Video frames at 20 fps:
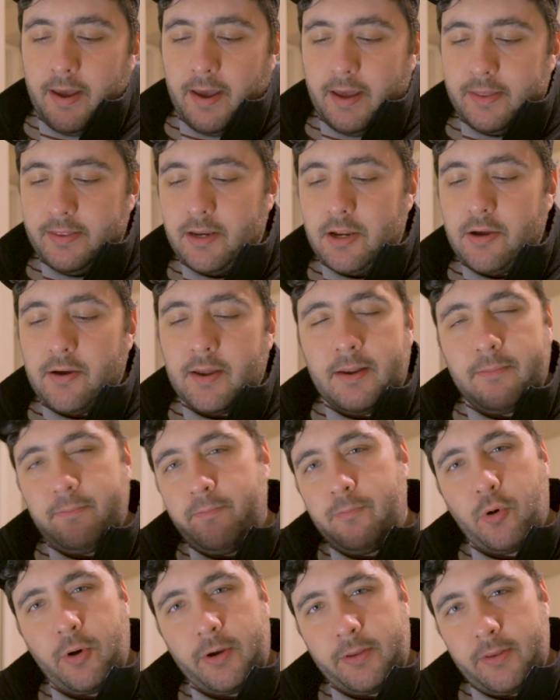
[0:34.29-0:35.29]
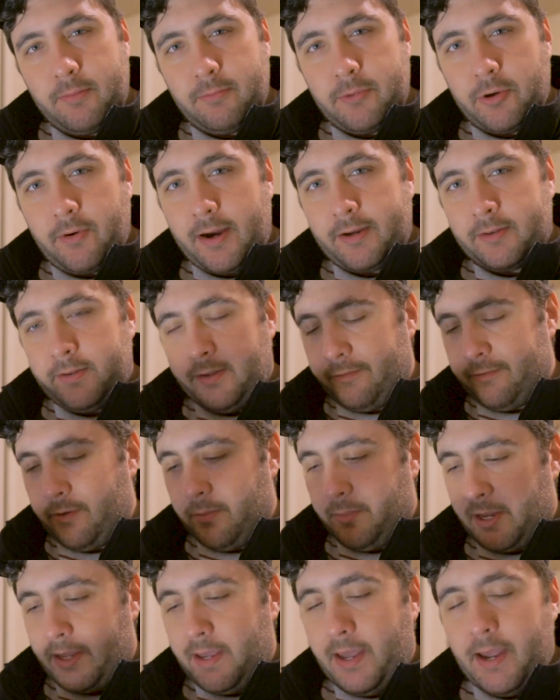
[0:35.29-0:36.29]
and then you can import them directly
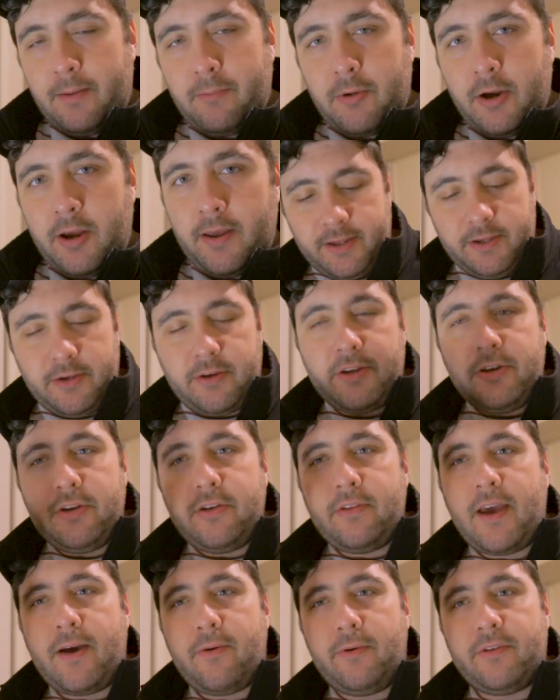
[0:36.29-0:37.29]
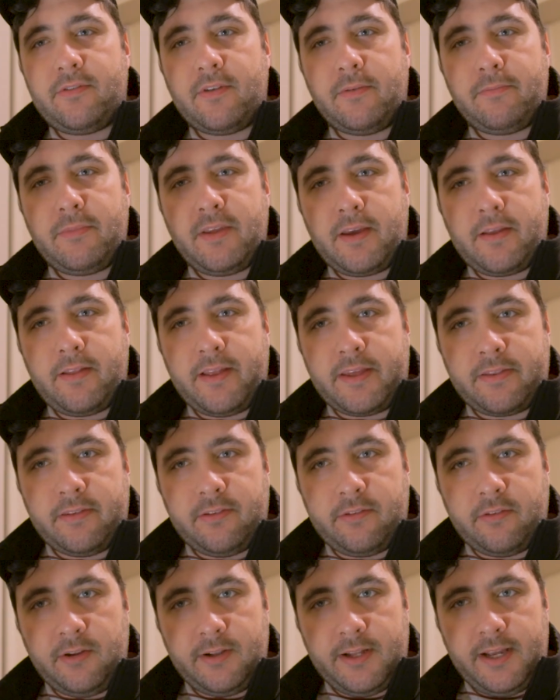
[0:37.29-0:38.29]
from a camera. You can do that with something like
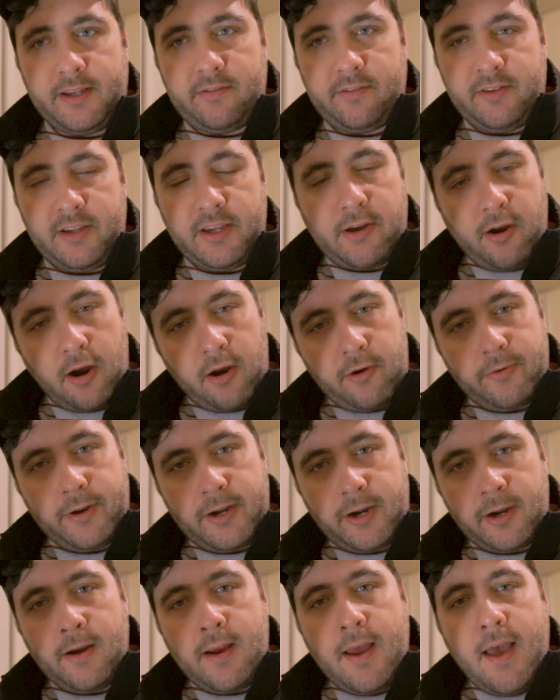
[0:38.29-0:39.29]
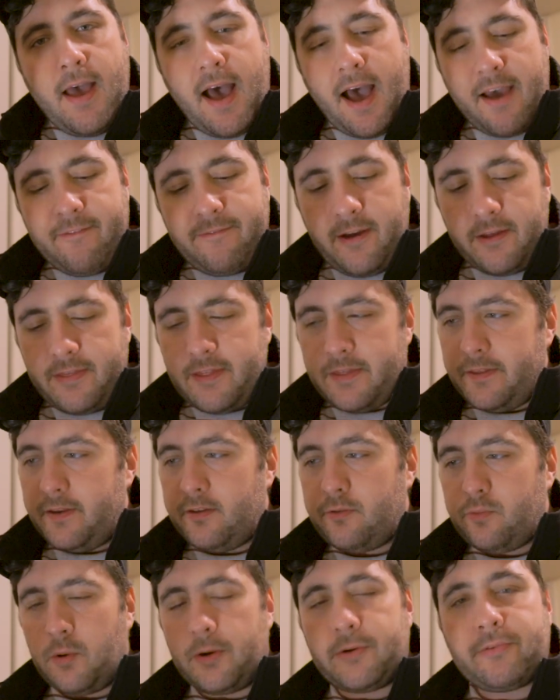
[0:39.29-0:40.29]
this little S D card reader. I found that
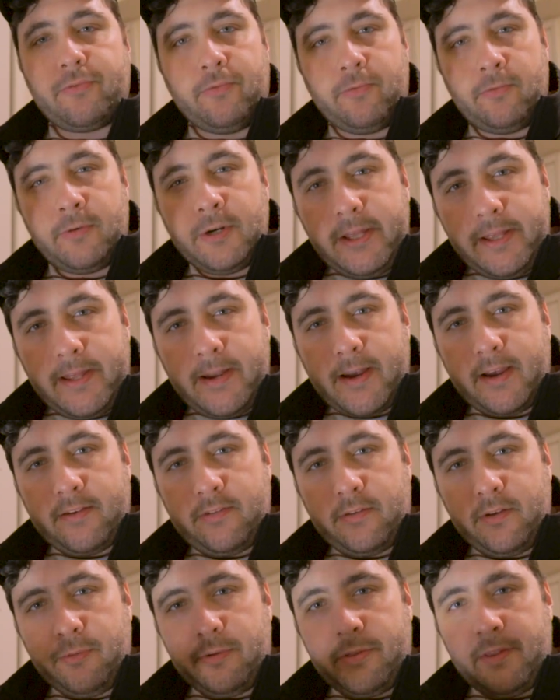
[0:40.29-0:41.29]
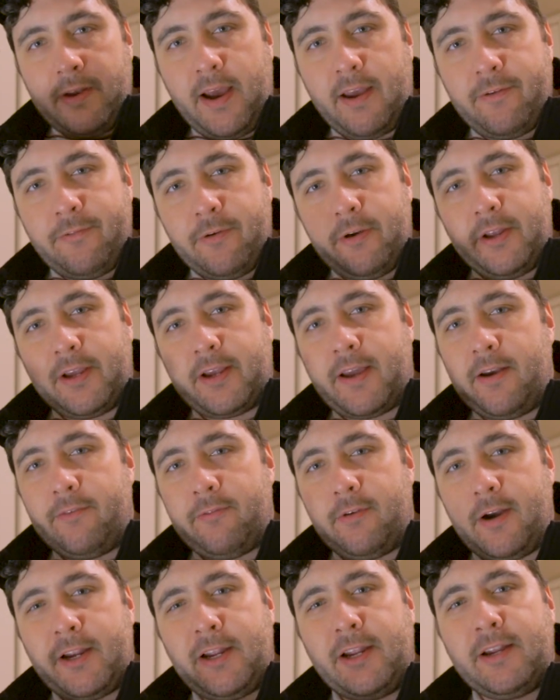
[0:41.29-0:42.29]
this works really nicely with an iPhone. It kind
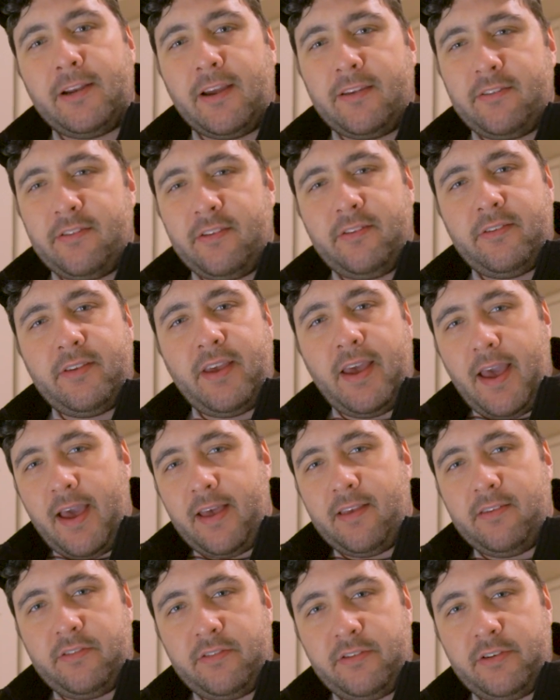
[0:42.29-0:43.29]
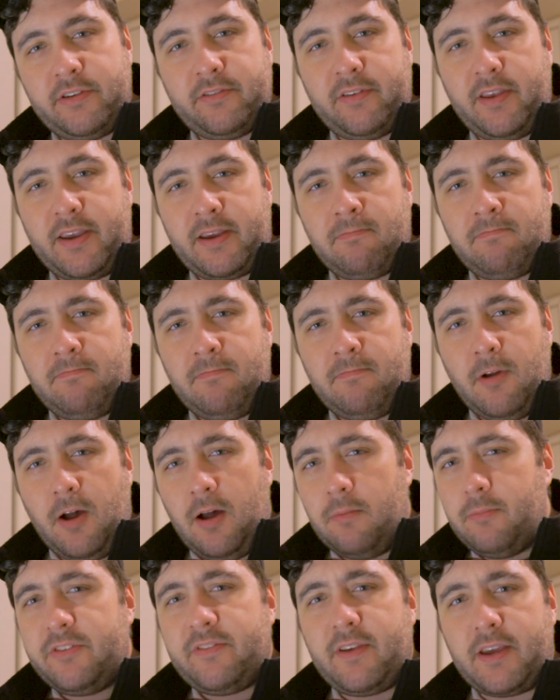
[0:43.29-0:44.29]
of recognizes it as just like
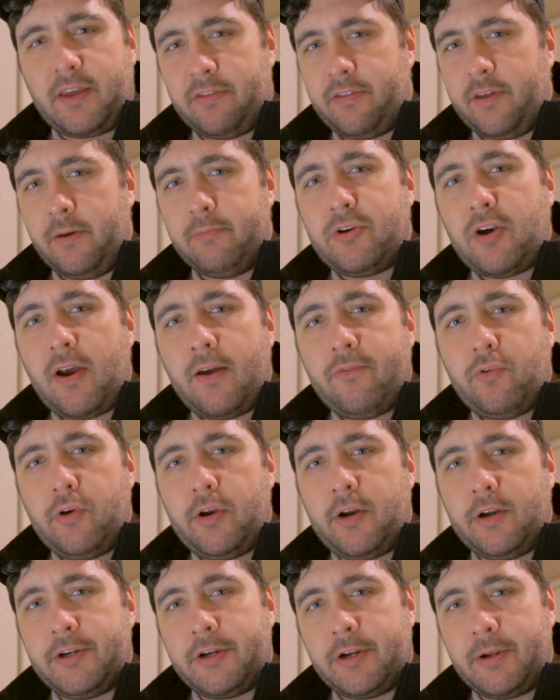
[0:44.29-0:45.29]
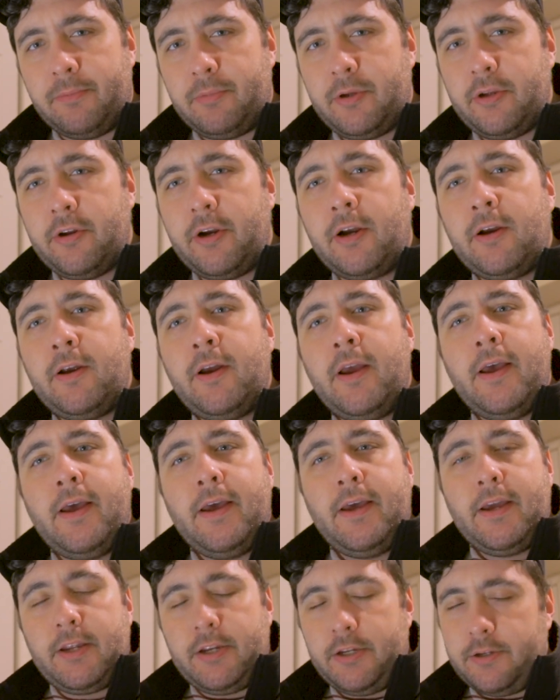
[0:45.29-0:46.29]
almost like a thumb drive would on your computer.
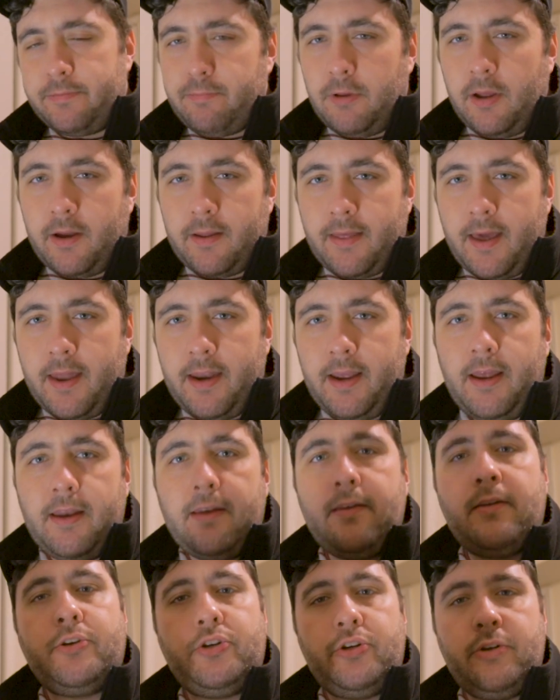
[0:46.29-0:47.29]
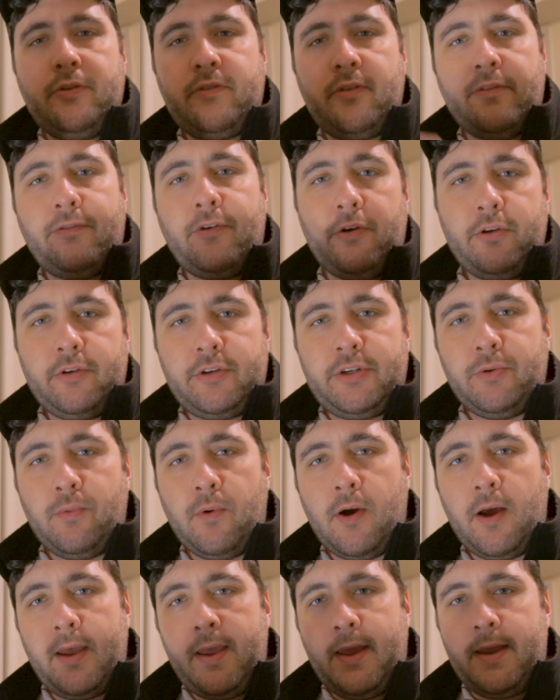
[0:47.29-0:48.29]
You just plug that in, choose the photos you
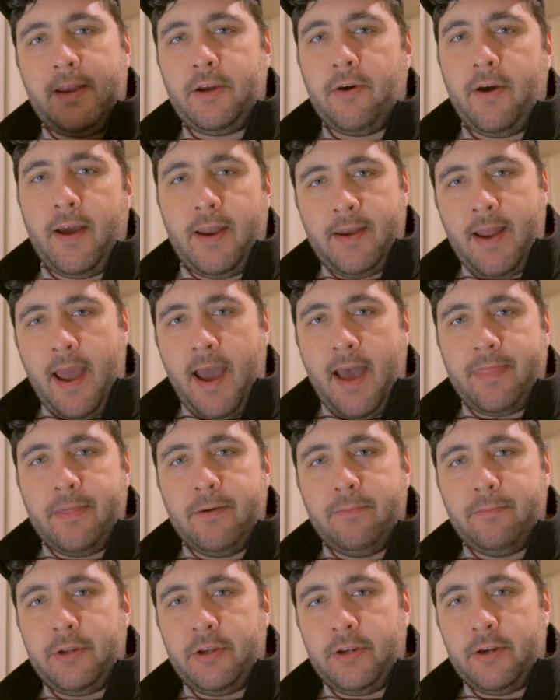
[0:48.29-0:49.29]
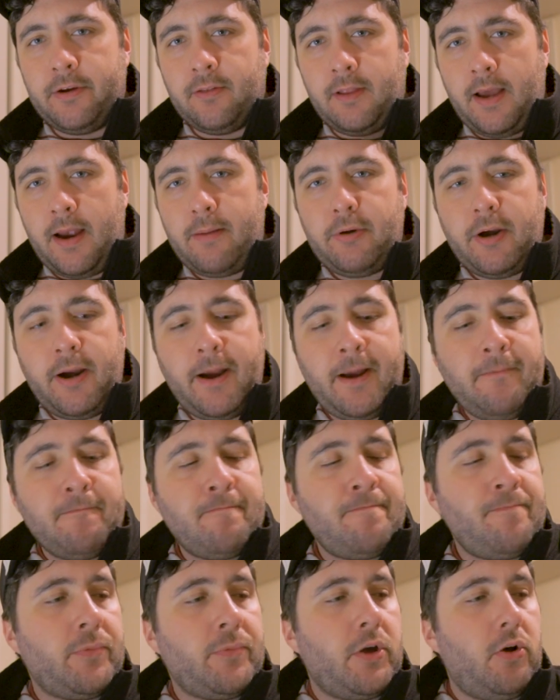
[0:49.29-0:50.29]
want, and go ahead and add them to your library.
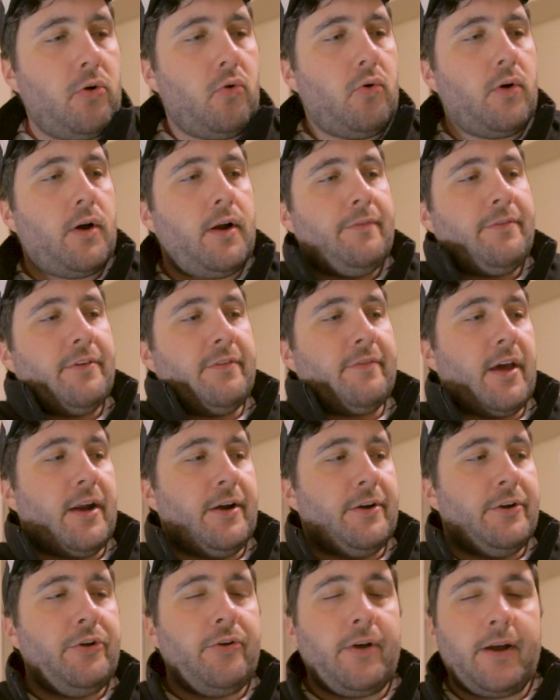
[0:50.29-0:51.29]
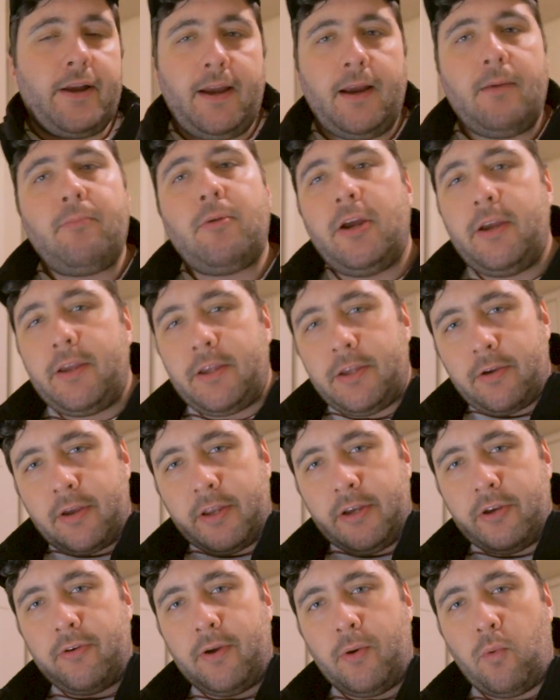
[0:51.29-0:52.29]
Or if you've got a newer camera, you
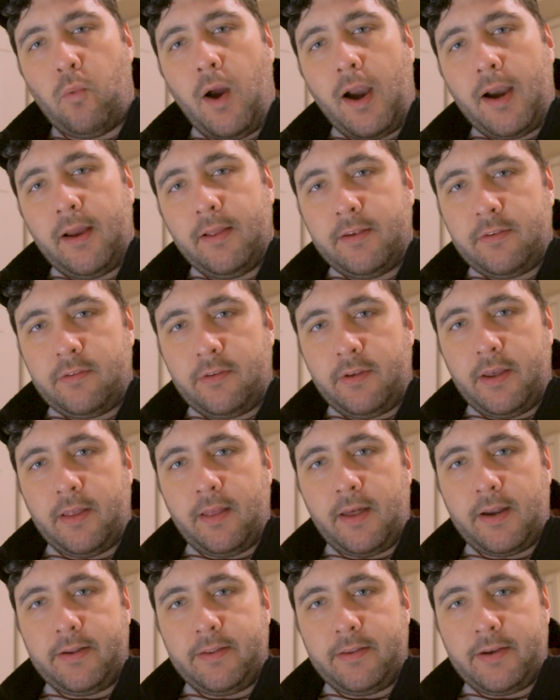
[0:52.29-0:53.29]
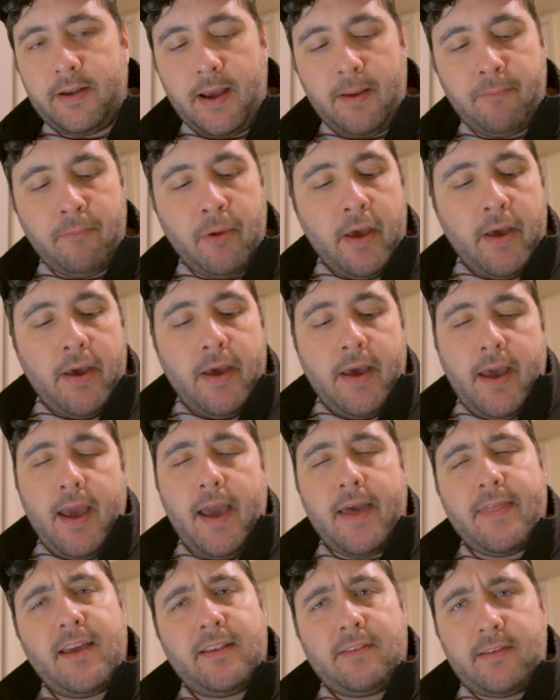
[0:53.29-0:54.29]
can do it wirelessly a lot of the time.
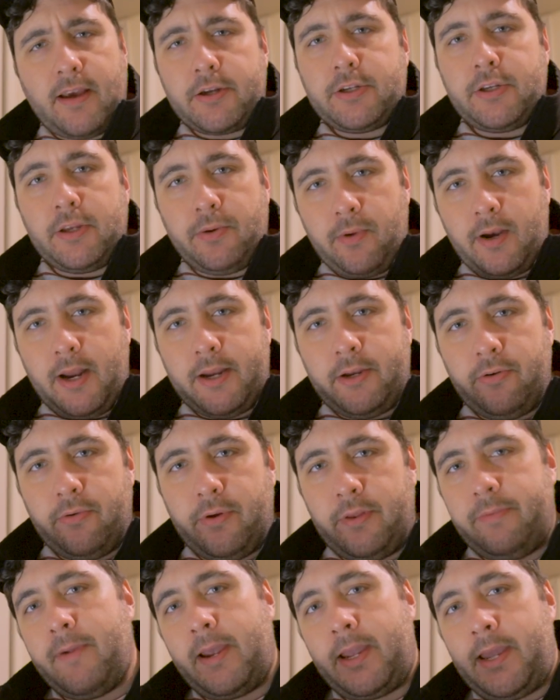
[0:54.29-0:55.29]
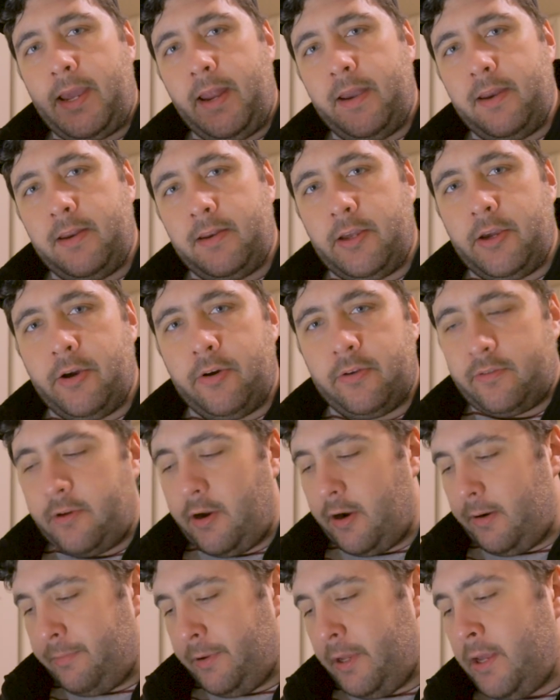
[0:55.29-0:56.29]
And that's actually what I do with my Canon E O S
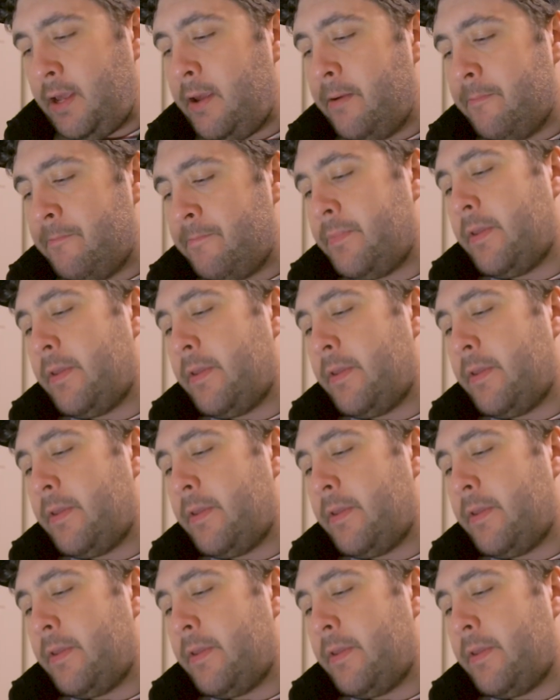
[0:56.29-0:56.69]
R P.